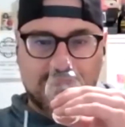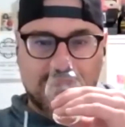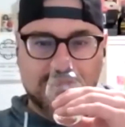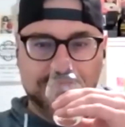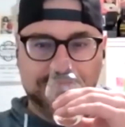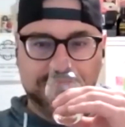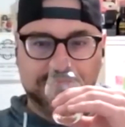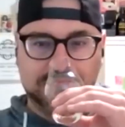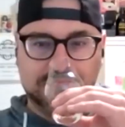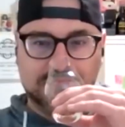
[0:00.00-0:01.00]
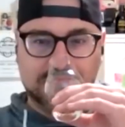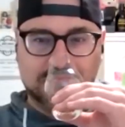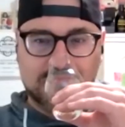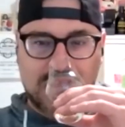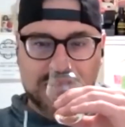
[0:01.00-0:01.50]
Yeah.
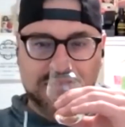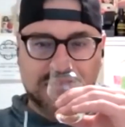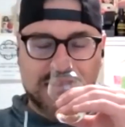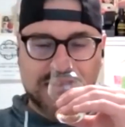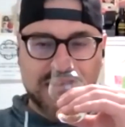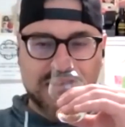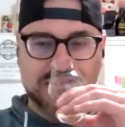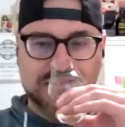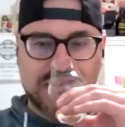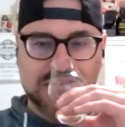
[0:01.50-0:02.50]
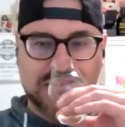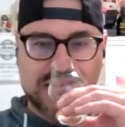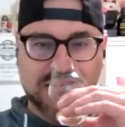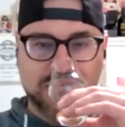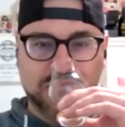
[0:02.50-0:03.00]
Yeah, I'd say, again, I'd say
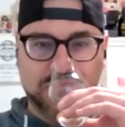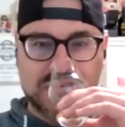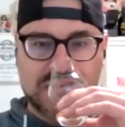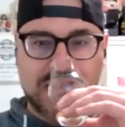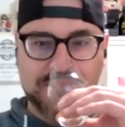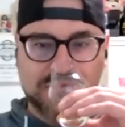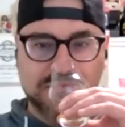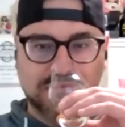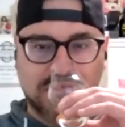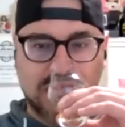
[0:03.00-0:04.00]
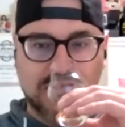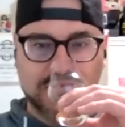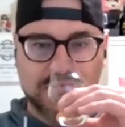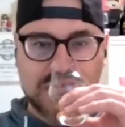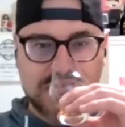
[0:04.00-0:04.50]
like green apple uh,
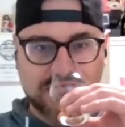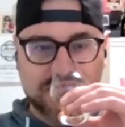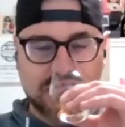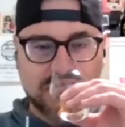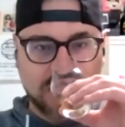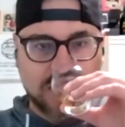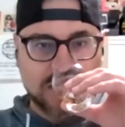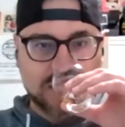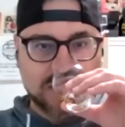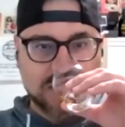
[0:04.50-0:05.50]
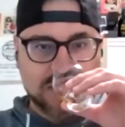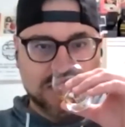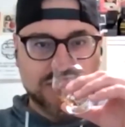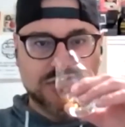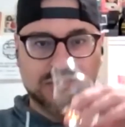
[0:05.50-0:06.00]
for me there.
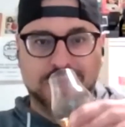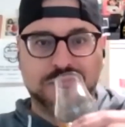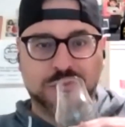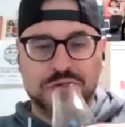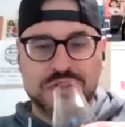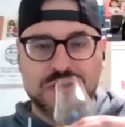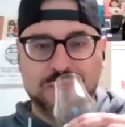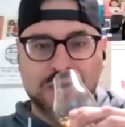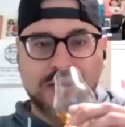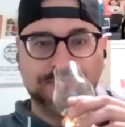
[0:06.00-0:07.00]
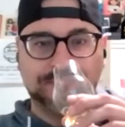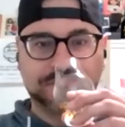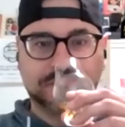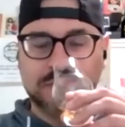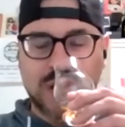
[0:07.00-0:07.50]
There's just something green about it.
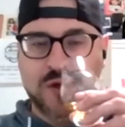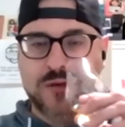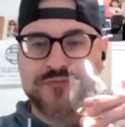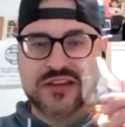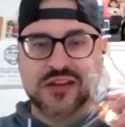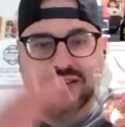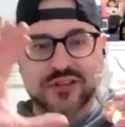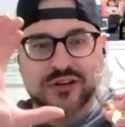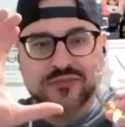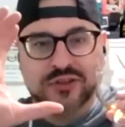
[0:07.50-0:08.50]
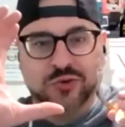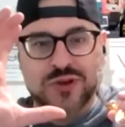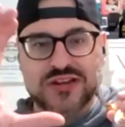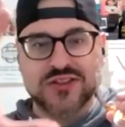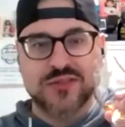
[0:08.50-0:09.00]
Definitely. Maybe I'm thinking of the, the
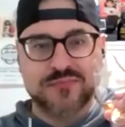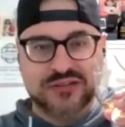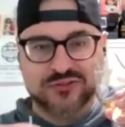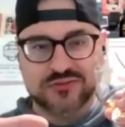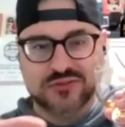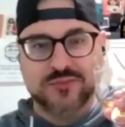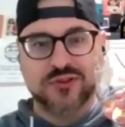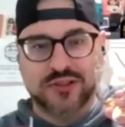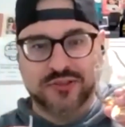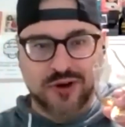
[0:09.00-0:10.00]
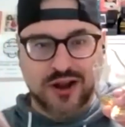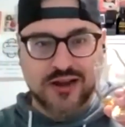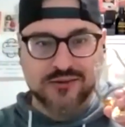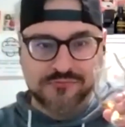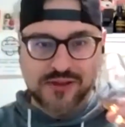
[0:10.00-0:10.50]
green in the Michter's label on the
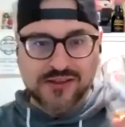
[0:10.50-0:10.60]
rye.